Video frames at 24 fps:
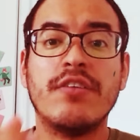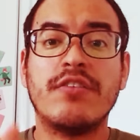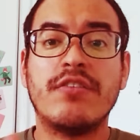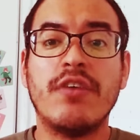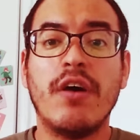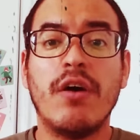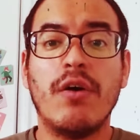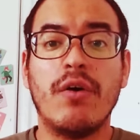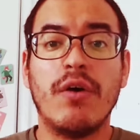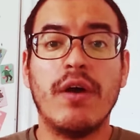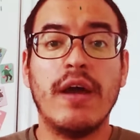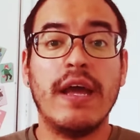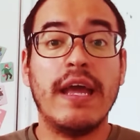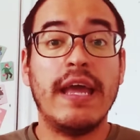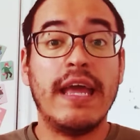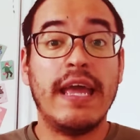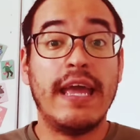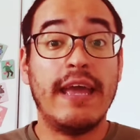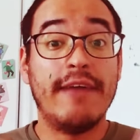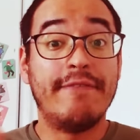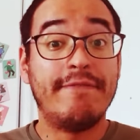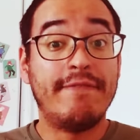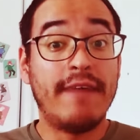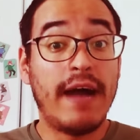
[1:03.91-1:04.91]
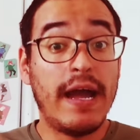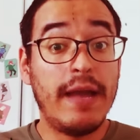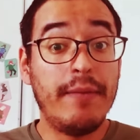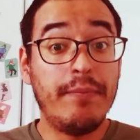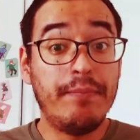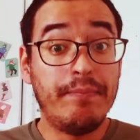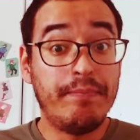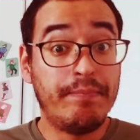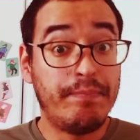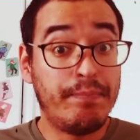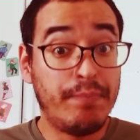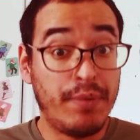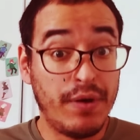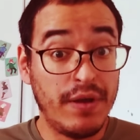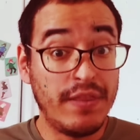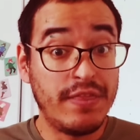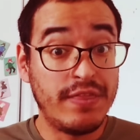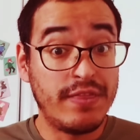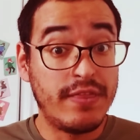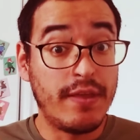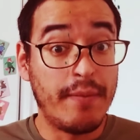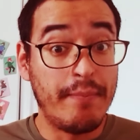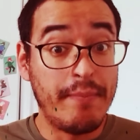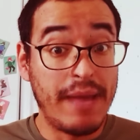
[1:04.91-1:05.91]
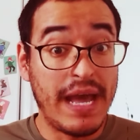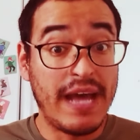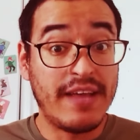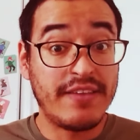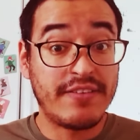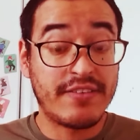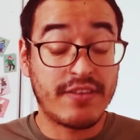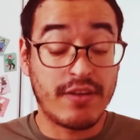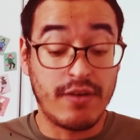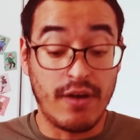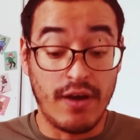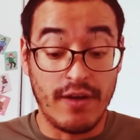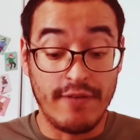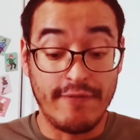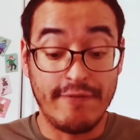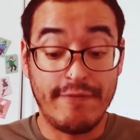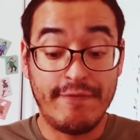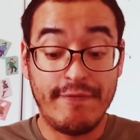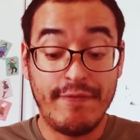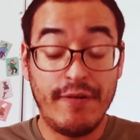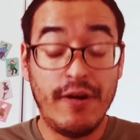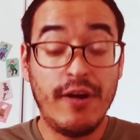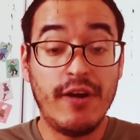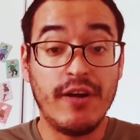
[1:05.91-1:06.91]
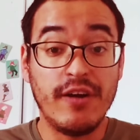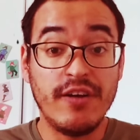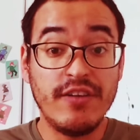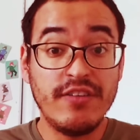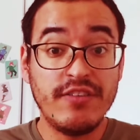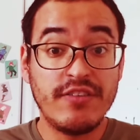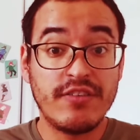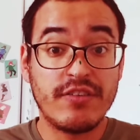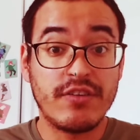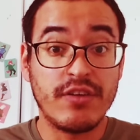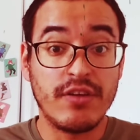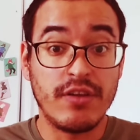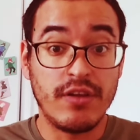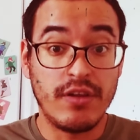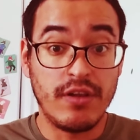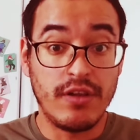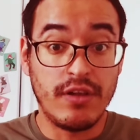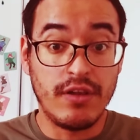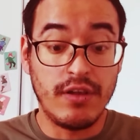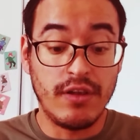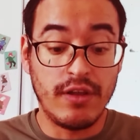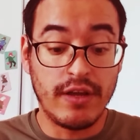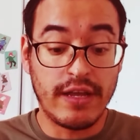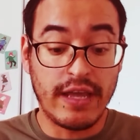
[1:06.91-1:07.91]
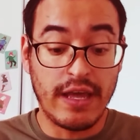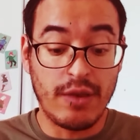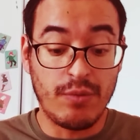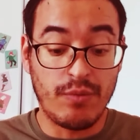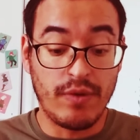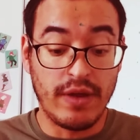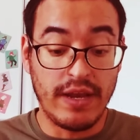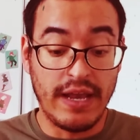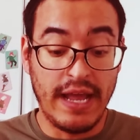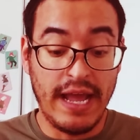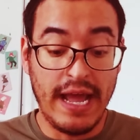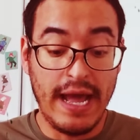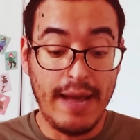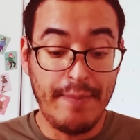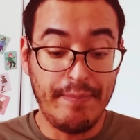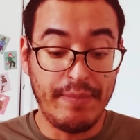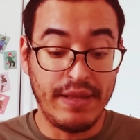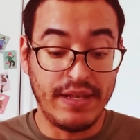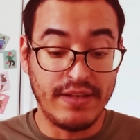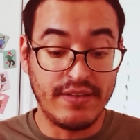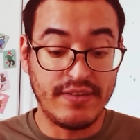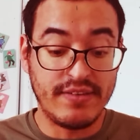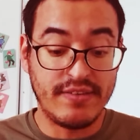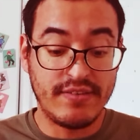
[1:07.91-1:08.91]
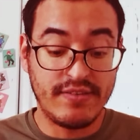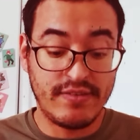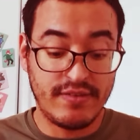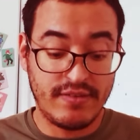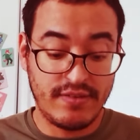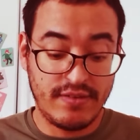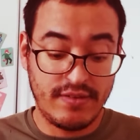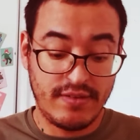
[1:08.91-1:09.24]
So if I put the mask on first, look at what happens.